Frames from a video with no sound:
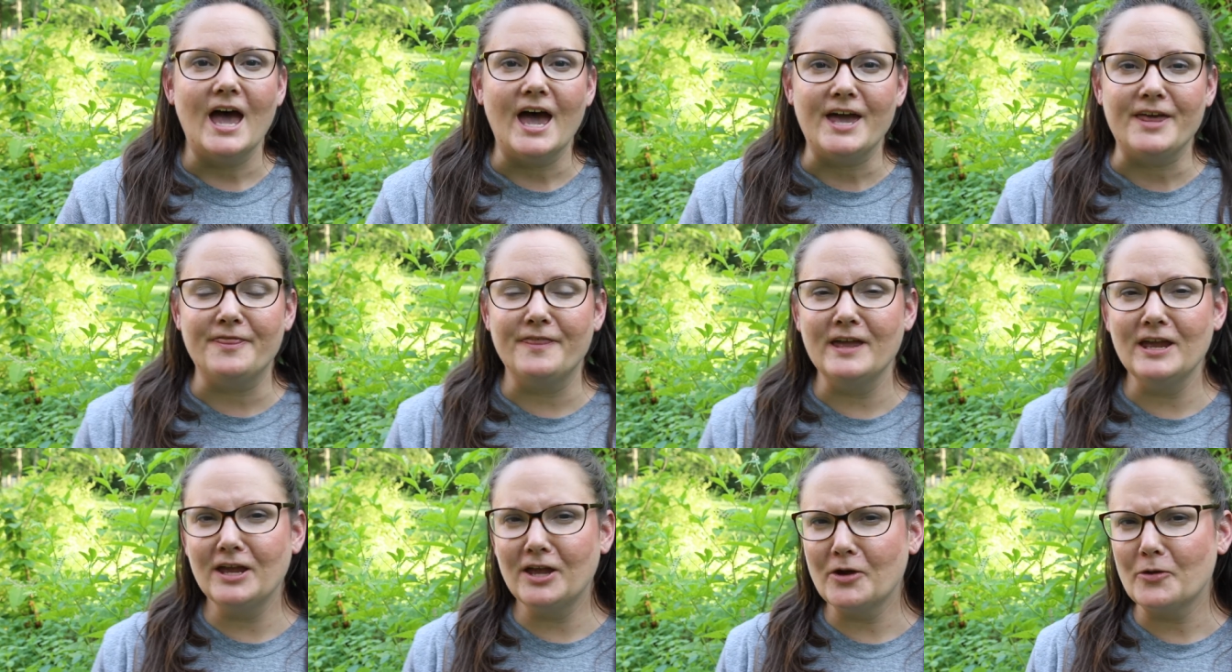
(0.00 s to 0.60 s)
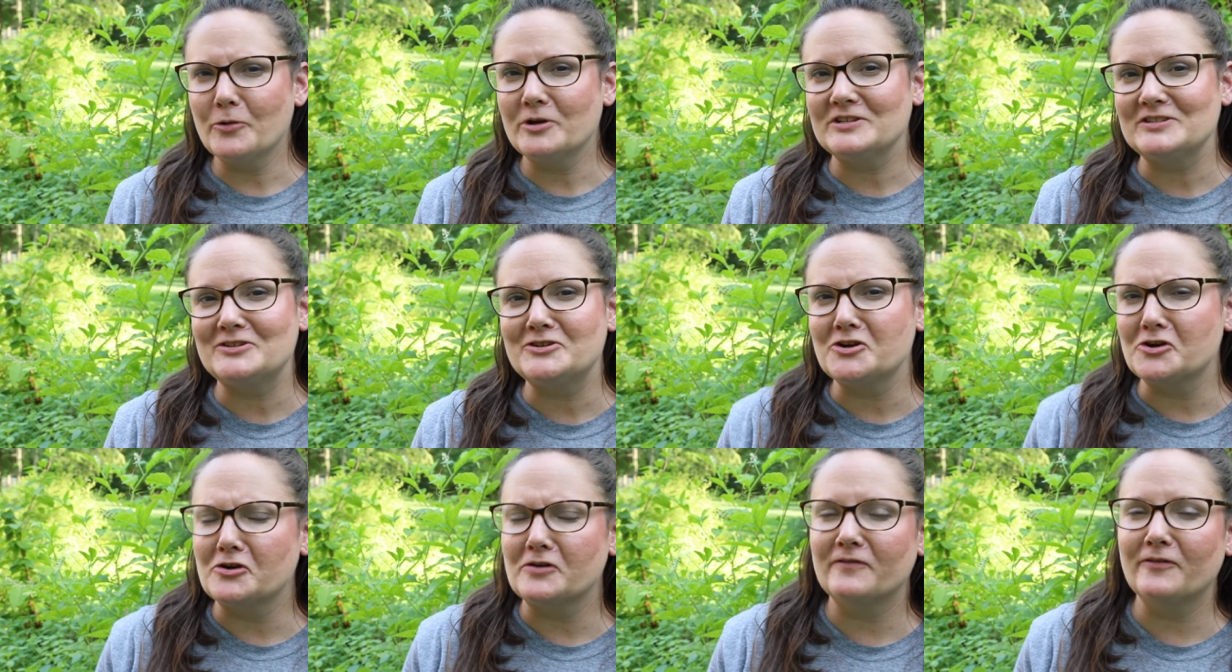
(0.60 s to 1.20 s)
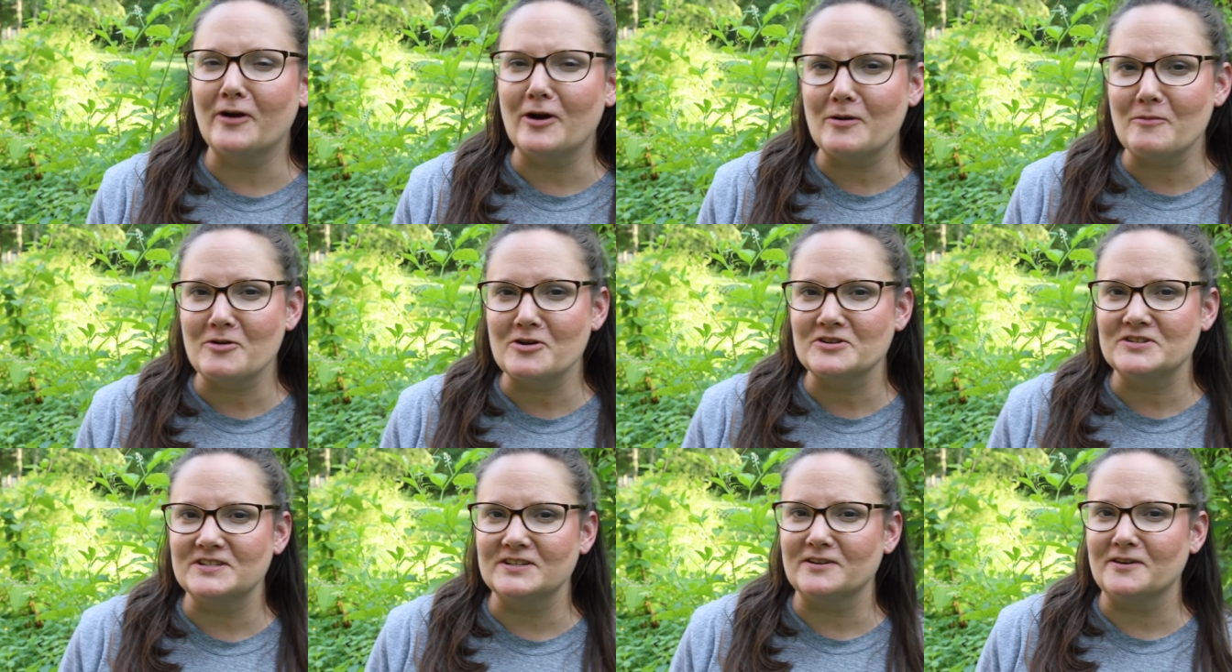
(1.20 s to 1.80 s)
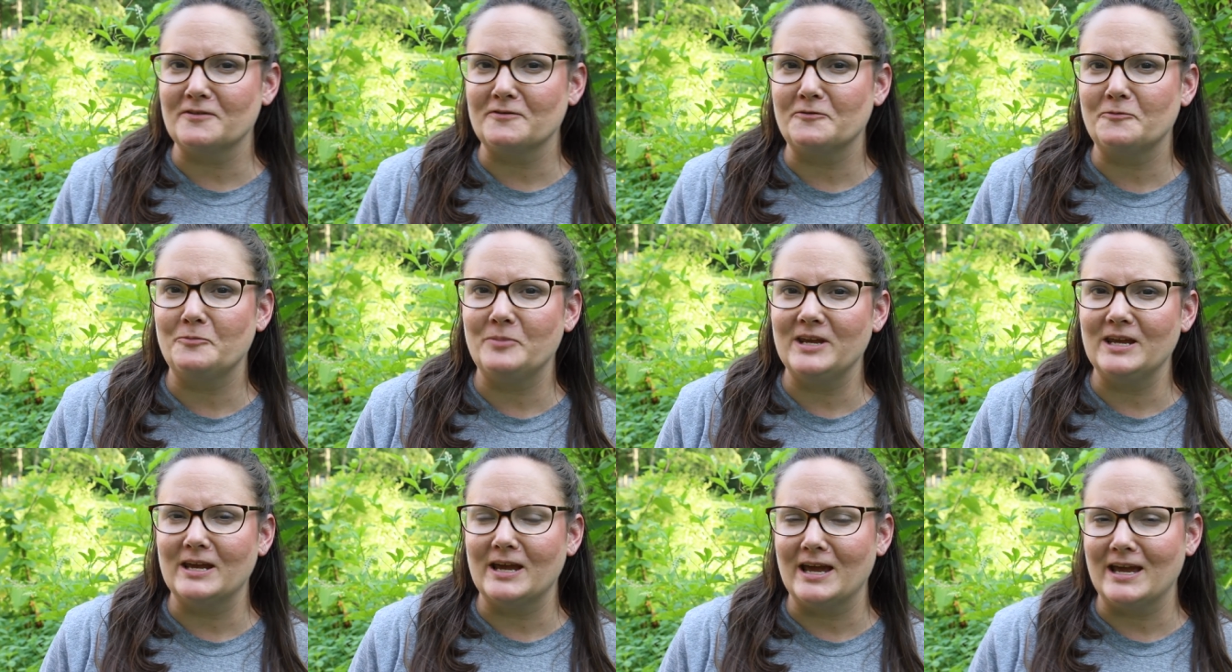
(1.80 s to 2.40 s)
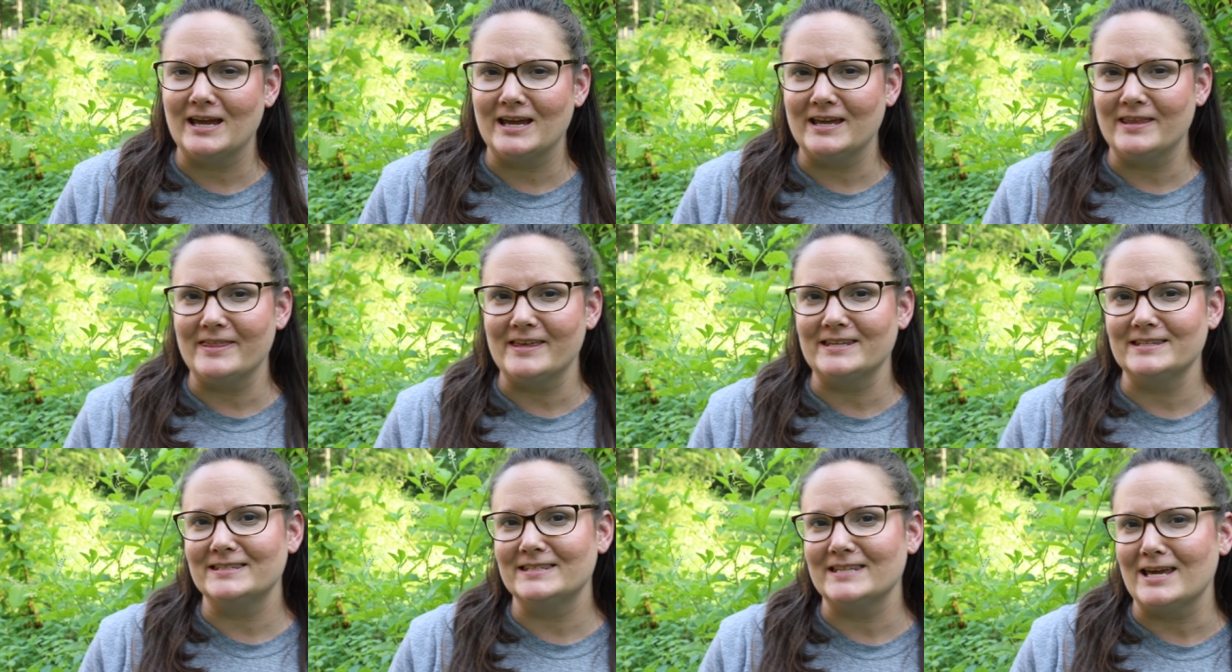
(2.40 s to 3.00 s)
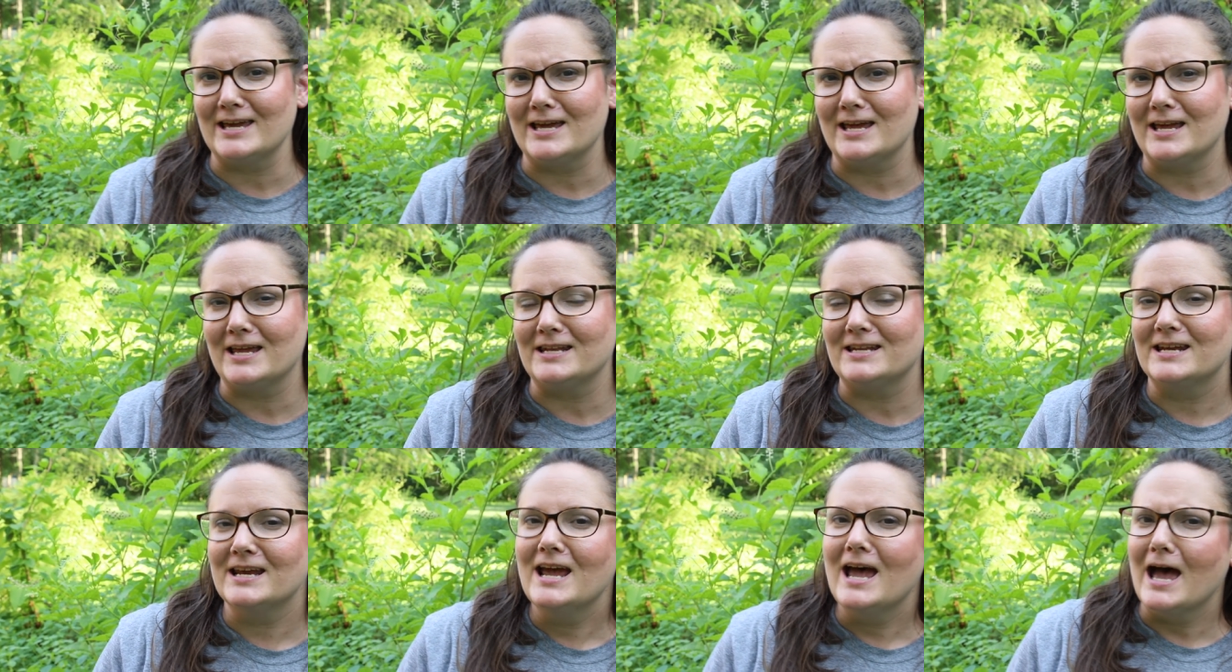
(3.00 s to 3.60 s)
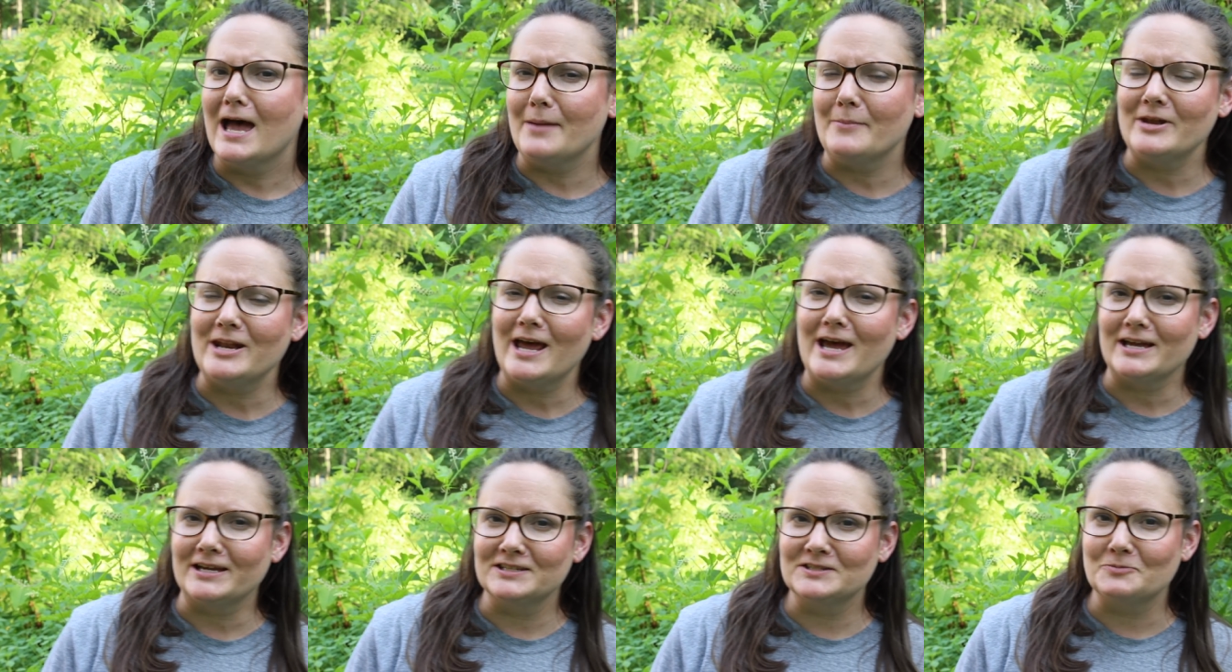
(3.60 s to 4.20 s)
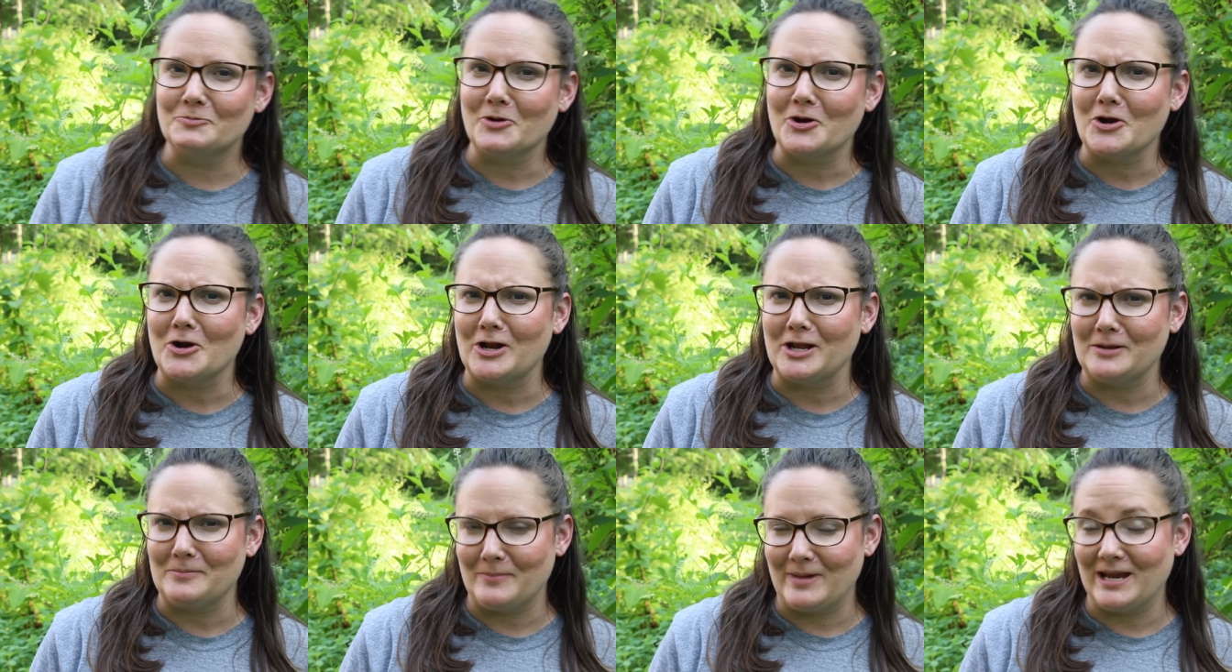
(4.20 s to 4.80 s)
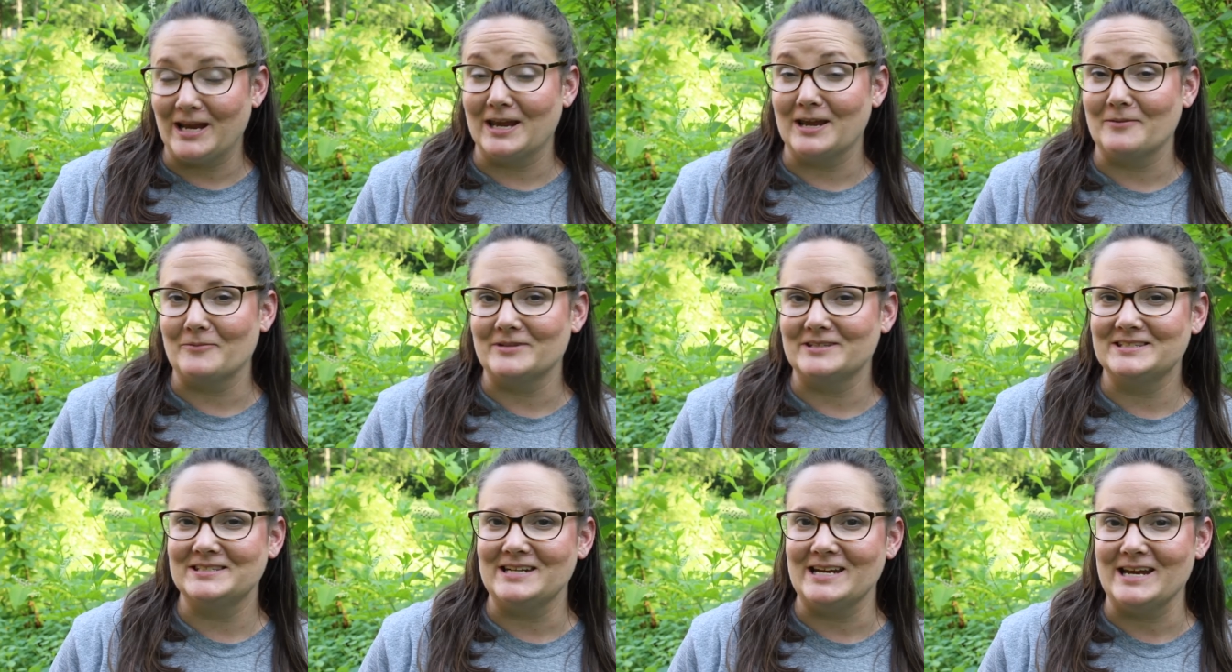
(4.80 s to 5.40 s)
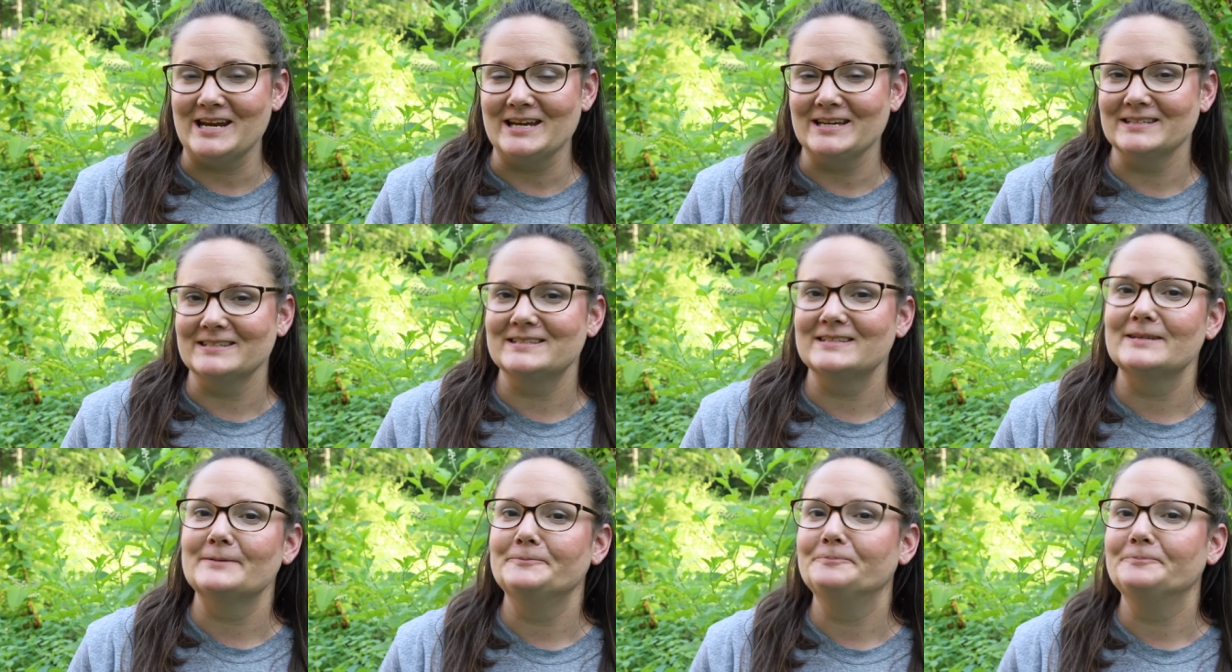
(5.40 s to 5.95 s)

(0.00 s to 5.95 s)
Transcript: I think it was Dirt Farmers of PA that said, I'm an expert in making mistakes.